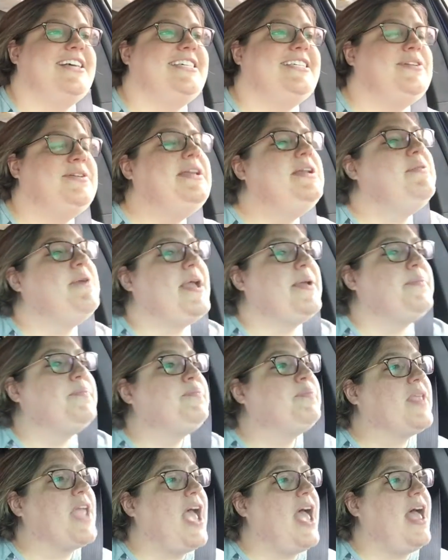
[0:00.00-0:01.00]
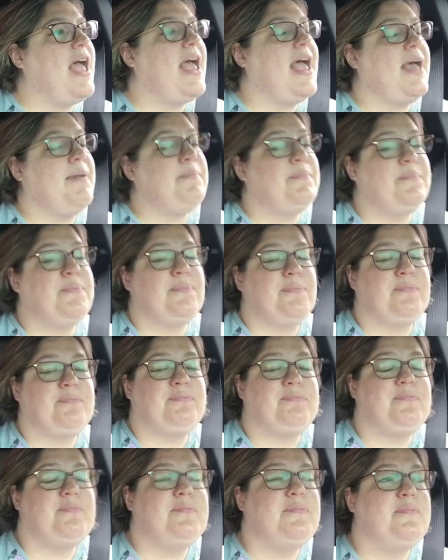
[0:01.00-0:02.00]
So anyway,
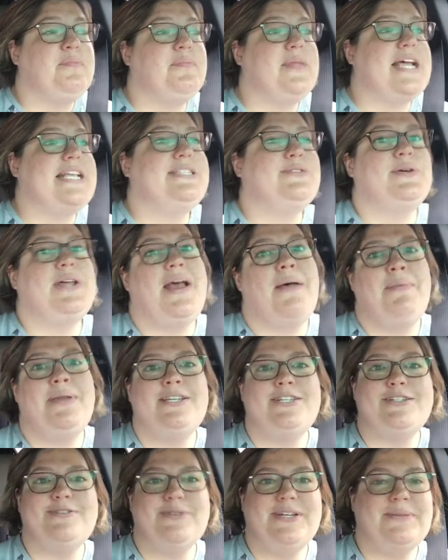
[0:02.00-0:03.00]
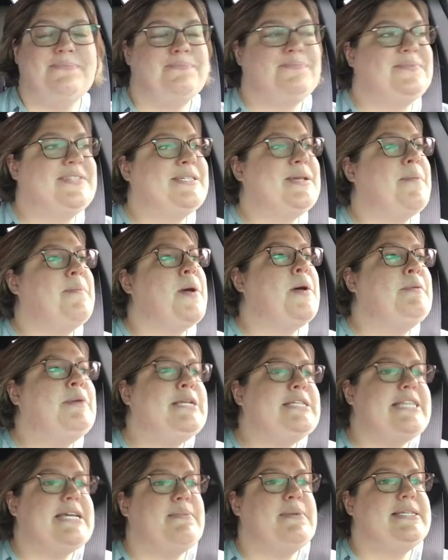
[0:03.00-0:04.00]
that's what I've been doing. So I'm
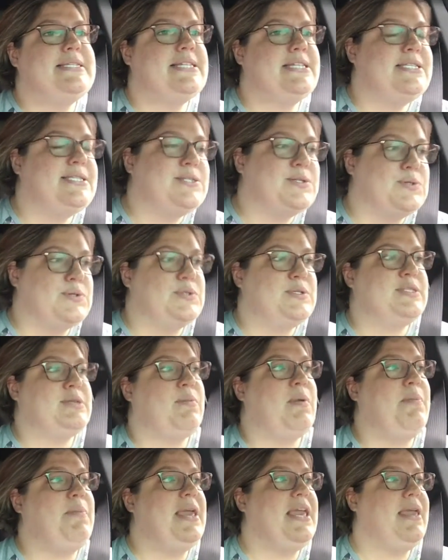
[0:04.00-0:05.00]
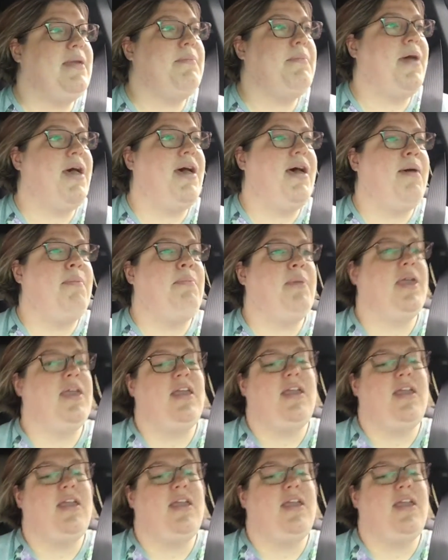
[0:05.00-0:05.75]
always at my son's school. So I'm gonna pick him up,